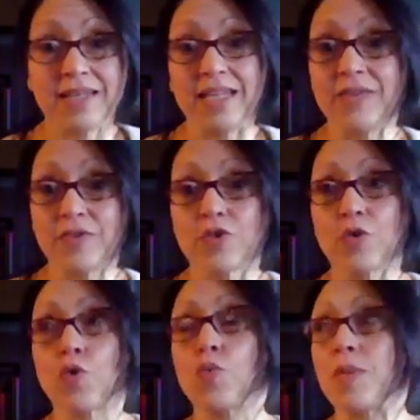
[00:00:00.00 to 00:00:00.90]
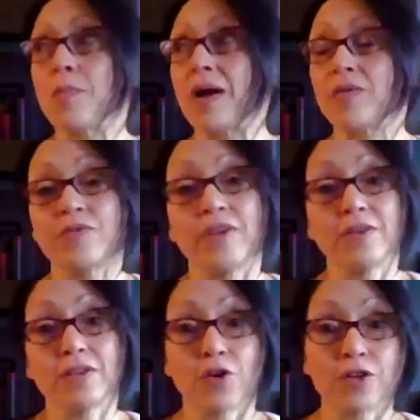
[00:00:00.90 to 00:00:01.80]
And even though we might
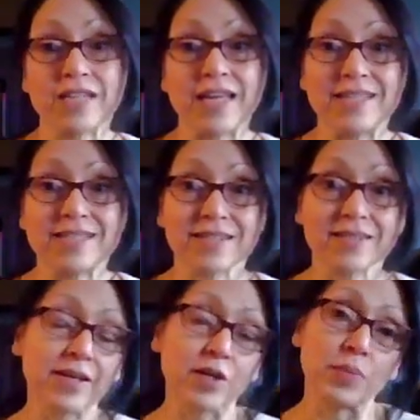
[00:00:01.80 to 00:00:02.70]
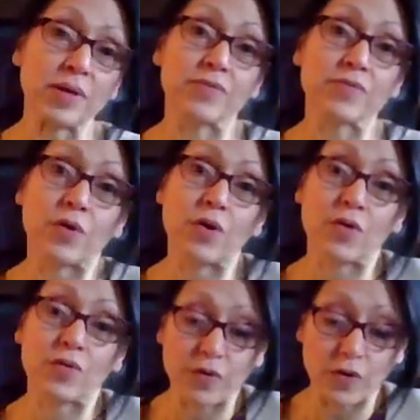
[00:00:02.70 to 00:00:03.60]
feel or taste a little bit
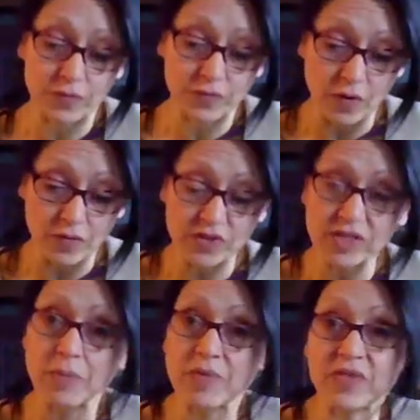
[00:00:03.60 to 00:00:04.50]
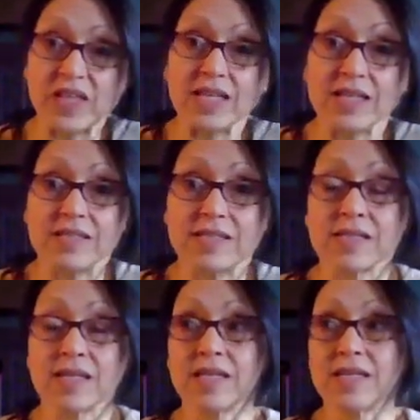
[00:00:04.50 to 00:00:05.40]
of some of
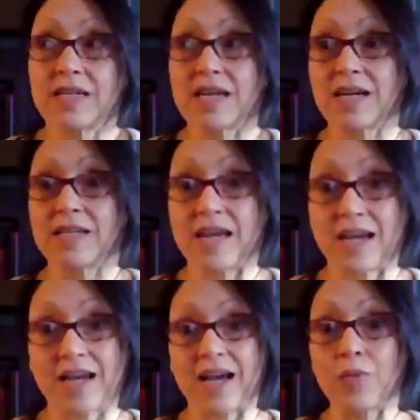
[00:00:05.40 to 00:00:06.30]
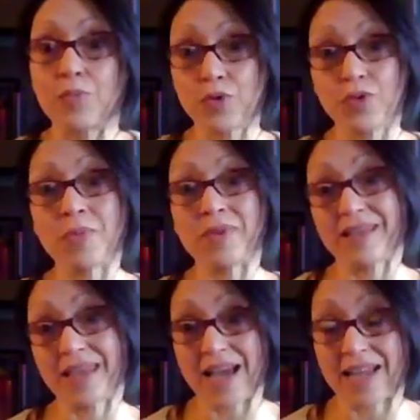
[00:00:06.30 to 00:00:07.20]
these, and I'll put them in
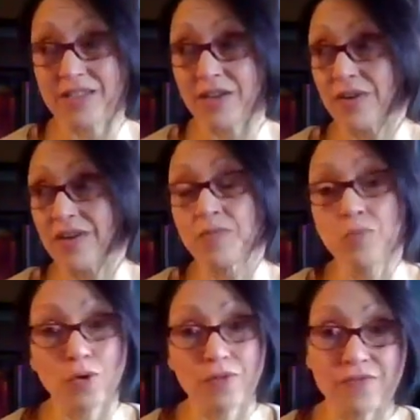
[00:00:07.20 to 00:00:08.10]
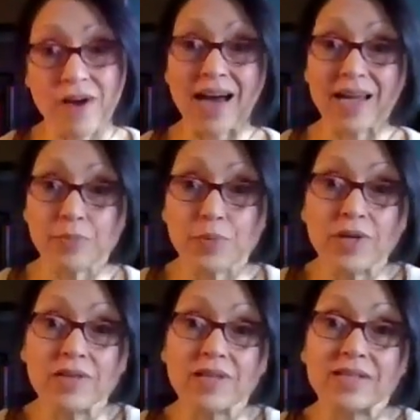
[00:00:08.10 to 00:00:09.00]
the category of more fad
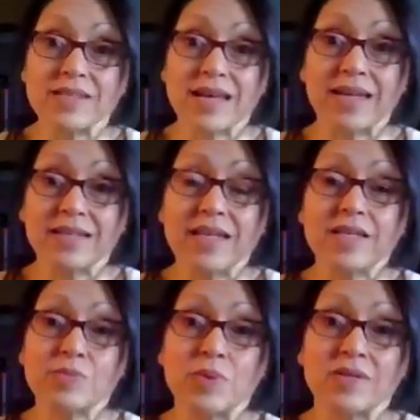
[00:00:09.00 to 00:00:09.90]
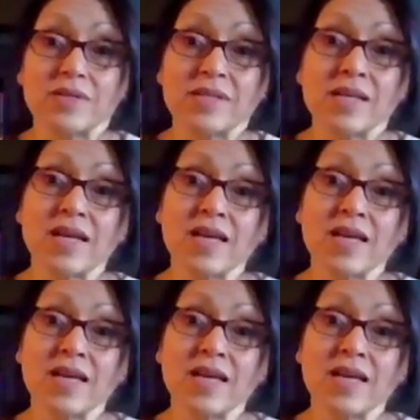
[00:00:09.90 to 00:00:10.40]
breathing techniques because